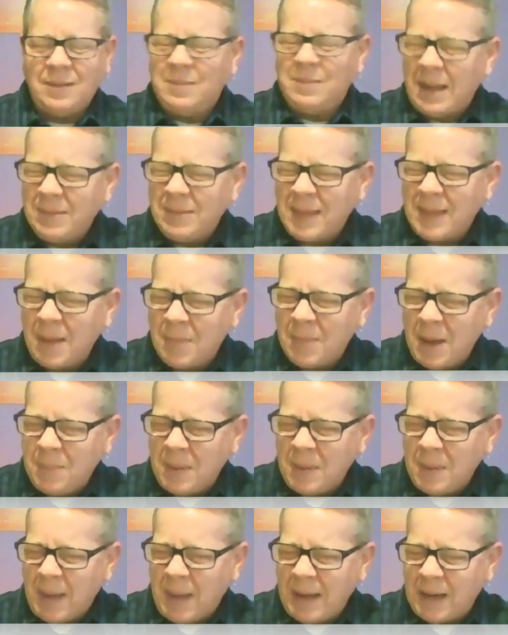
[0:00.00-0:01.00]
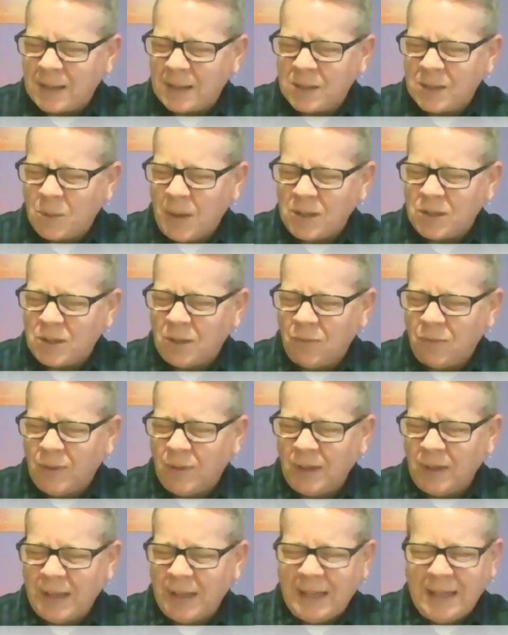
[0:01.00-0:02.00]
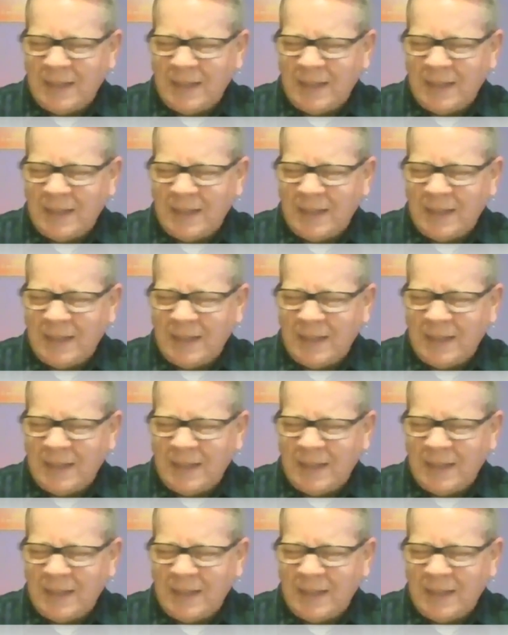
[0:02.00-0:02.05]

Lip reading: That might be my next question for Lynn.